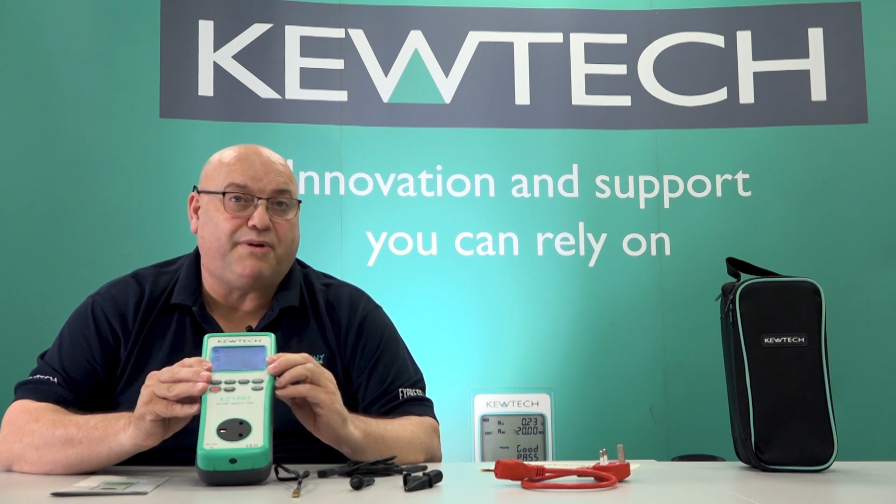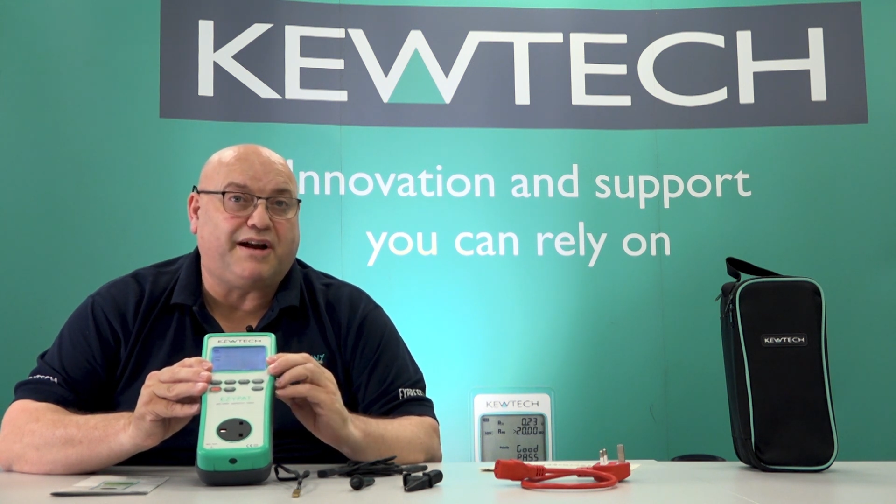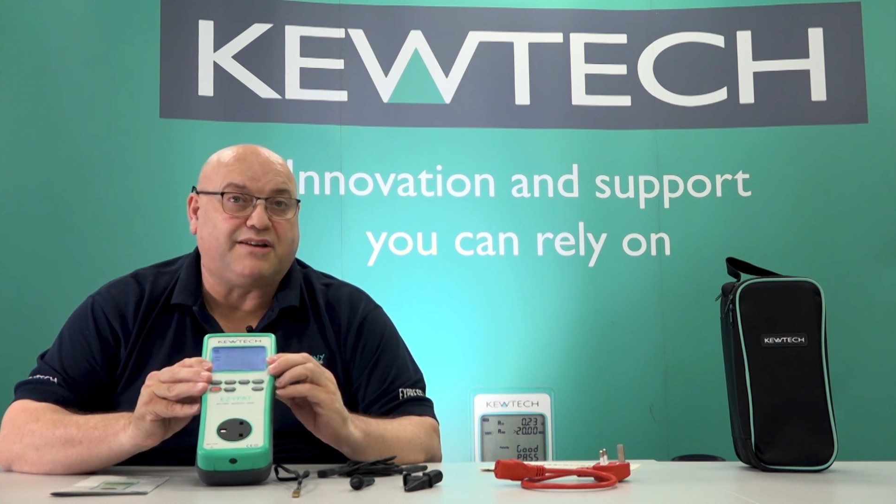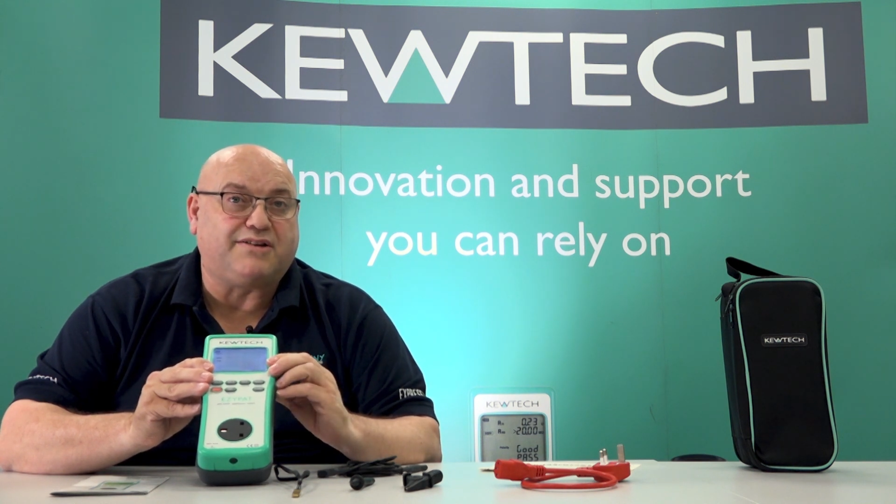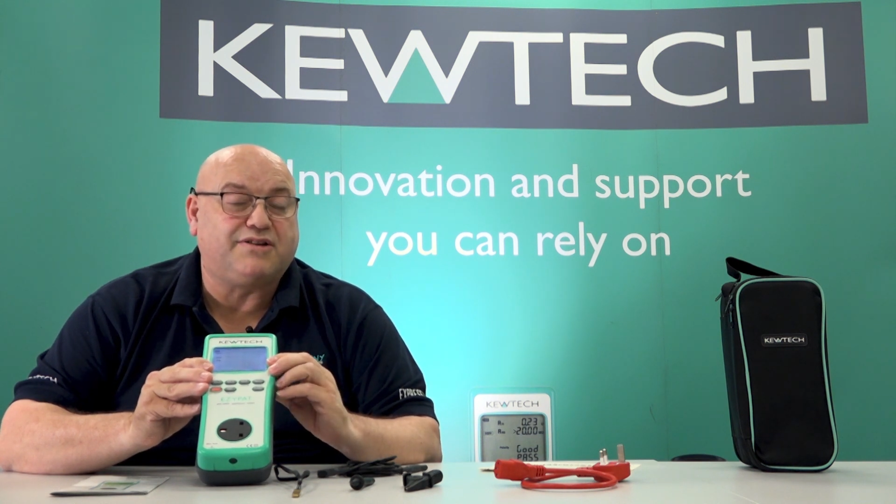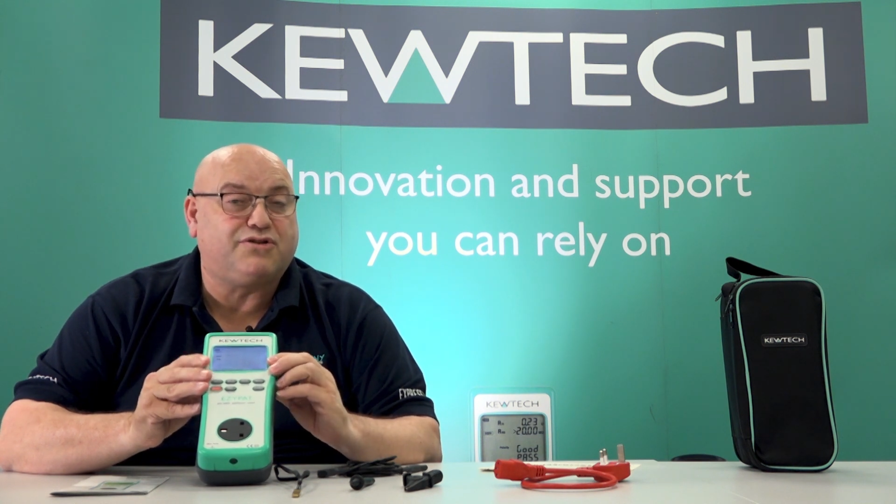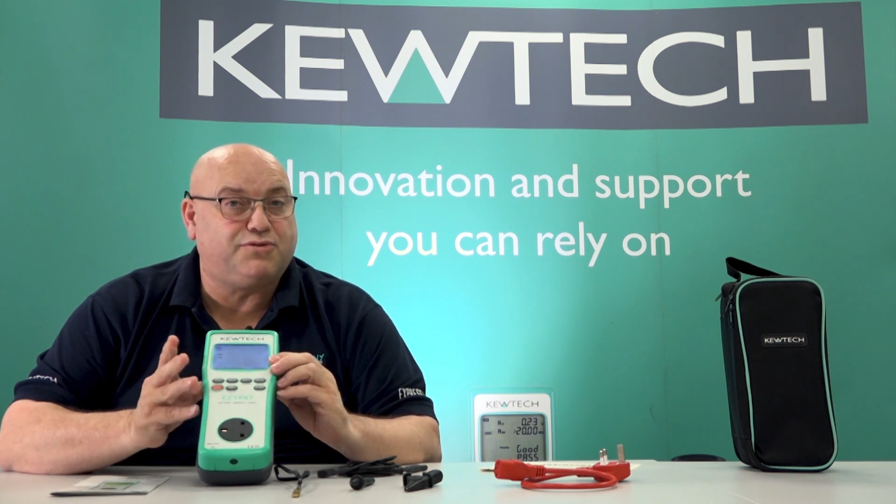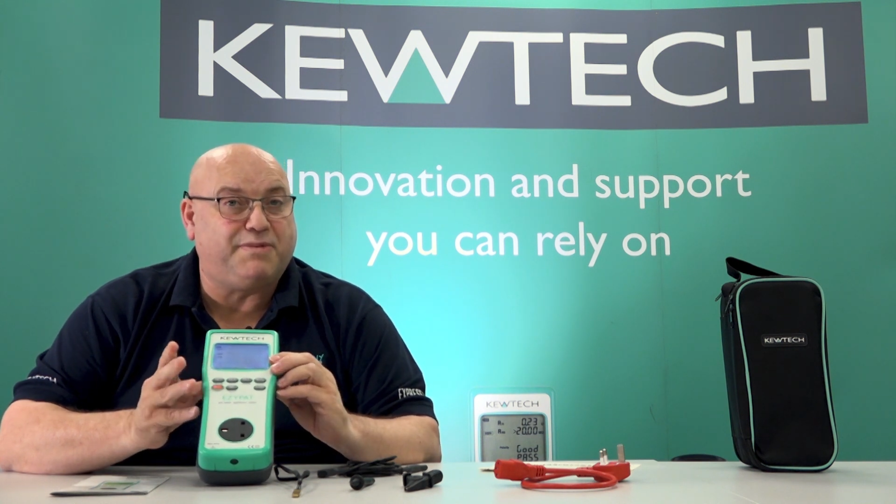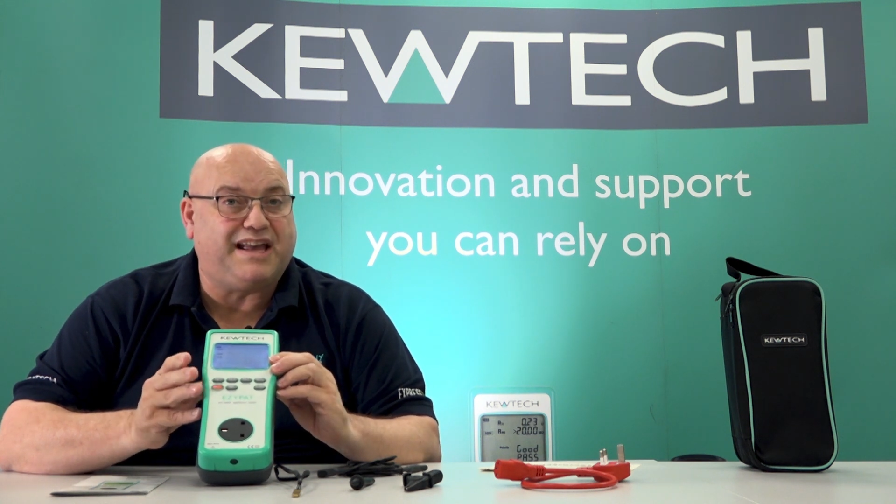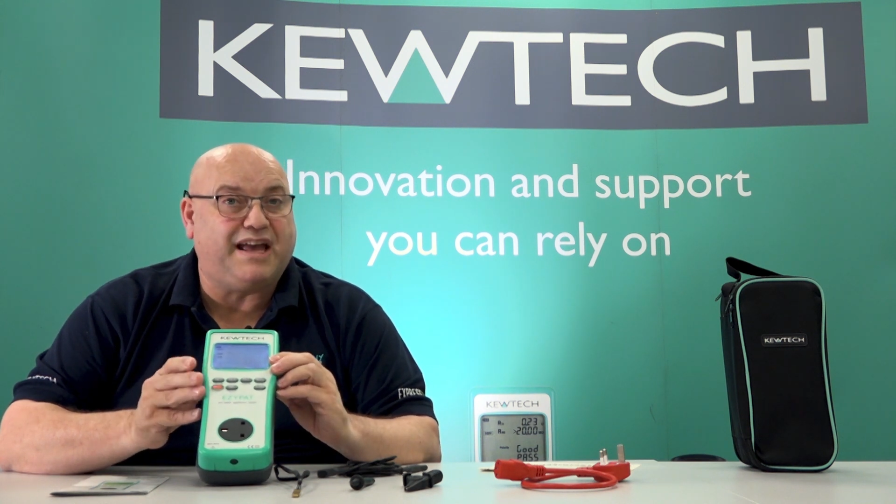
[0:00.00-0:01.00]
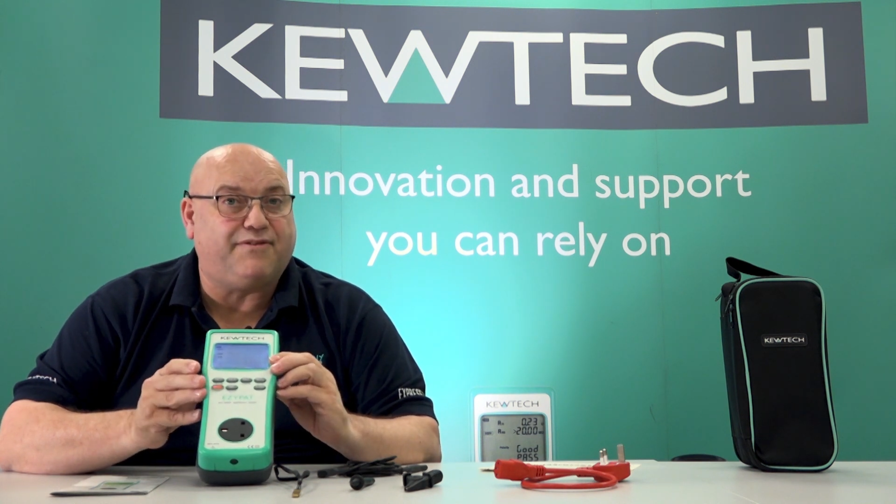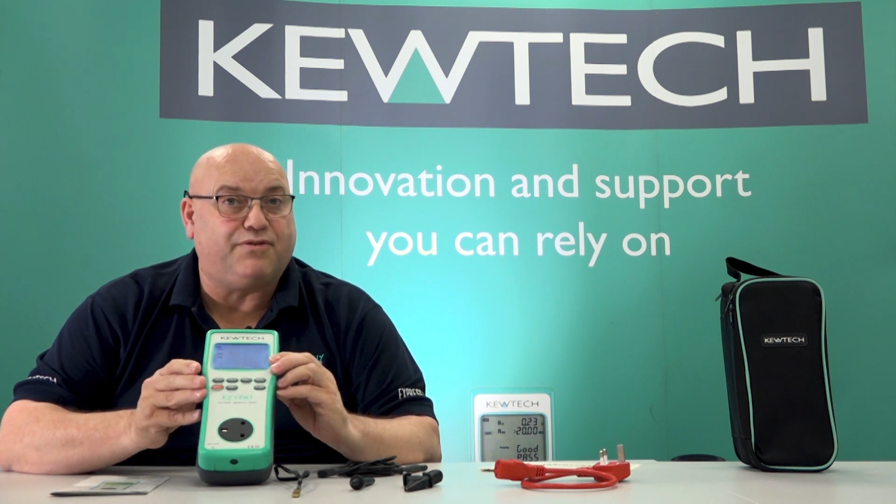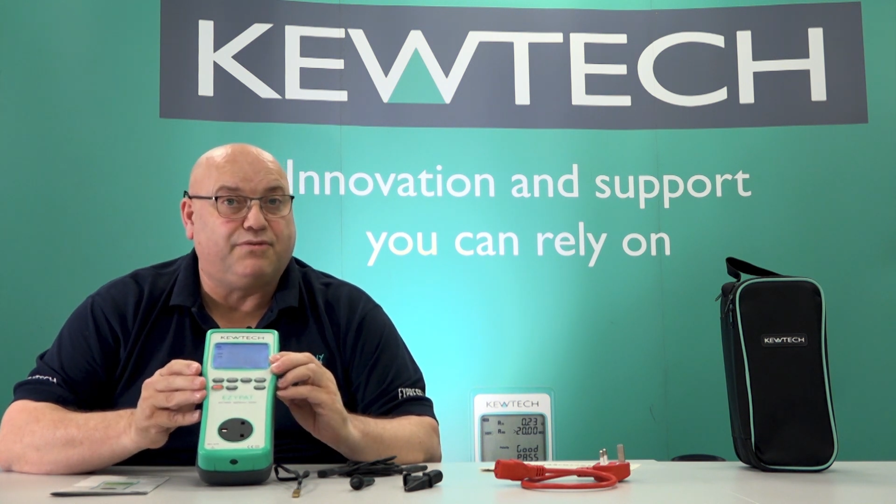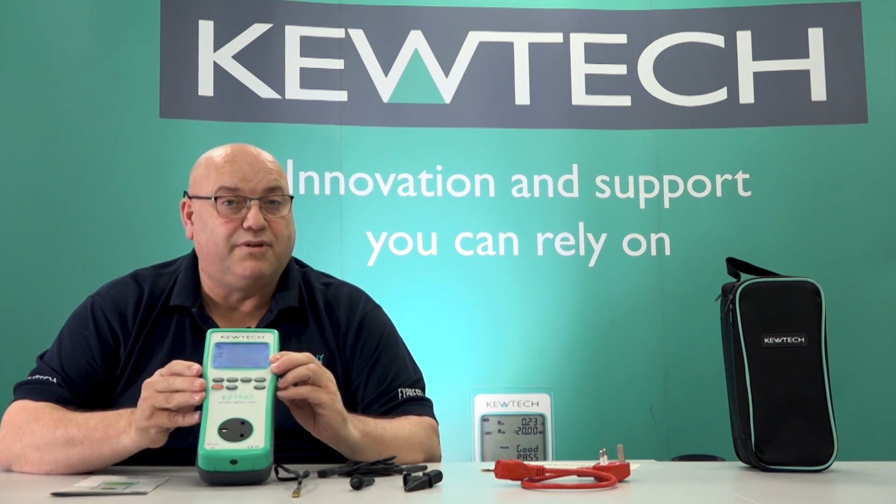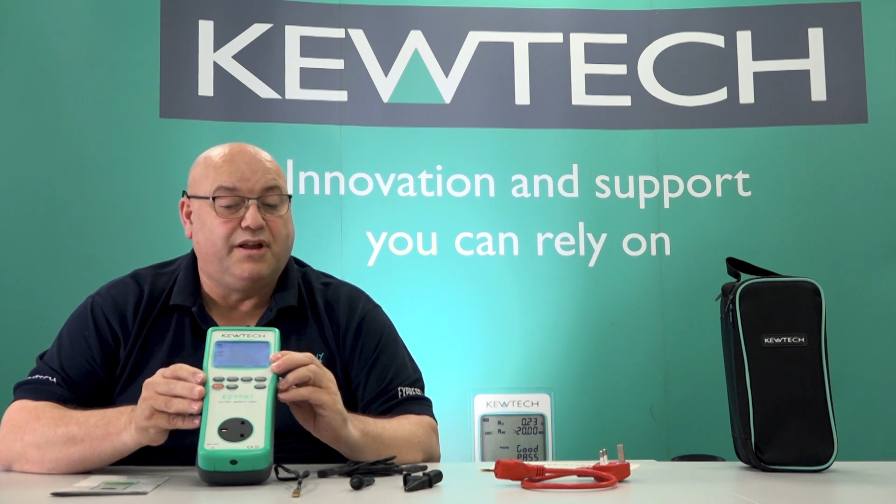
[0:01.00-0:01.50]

practice, so just be careful.